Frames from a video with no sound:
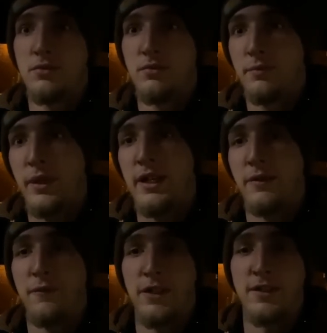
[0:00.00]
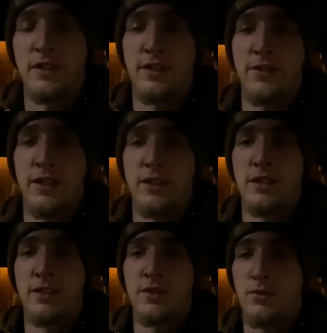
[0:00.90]
pay to fix things like
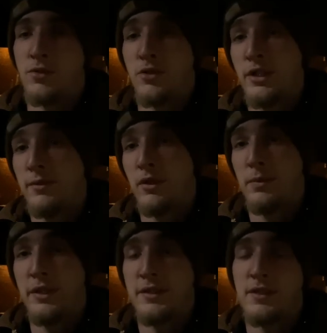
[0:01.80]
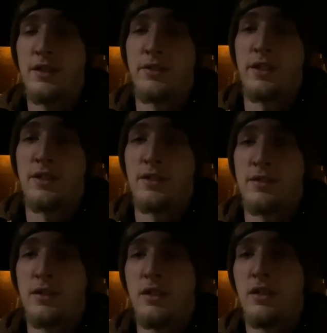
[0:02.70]
this or even replace things like
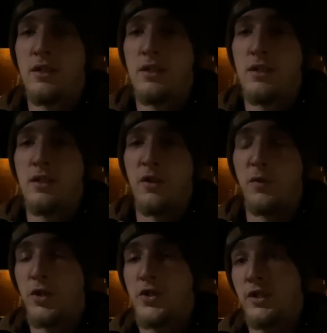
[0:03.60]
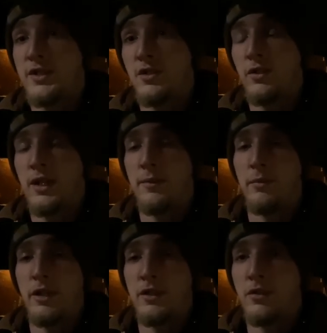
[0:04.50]
this. Unfortunately, I still don't have the
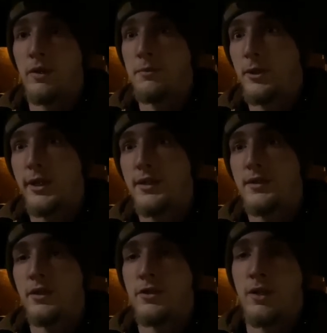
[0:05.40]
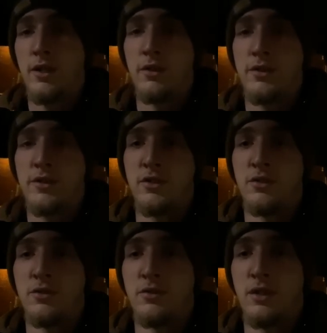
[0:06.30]
money to replace the trailer, so
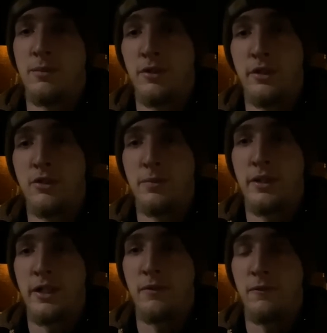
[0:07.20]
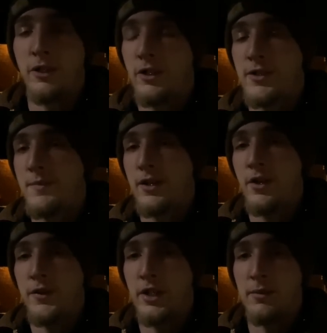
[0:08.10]
I'm really hoping I can figure something
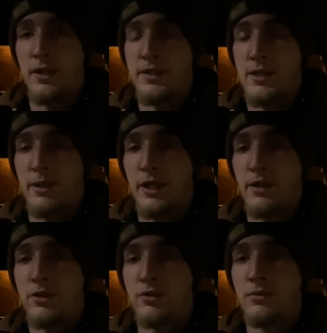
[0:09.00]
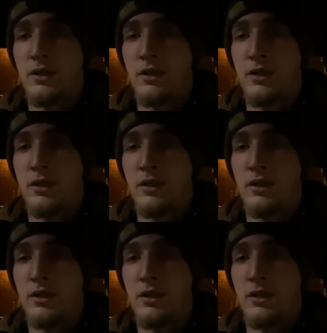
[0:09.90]
out there by the time I get home.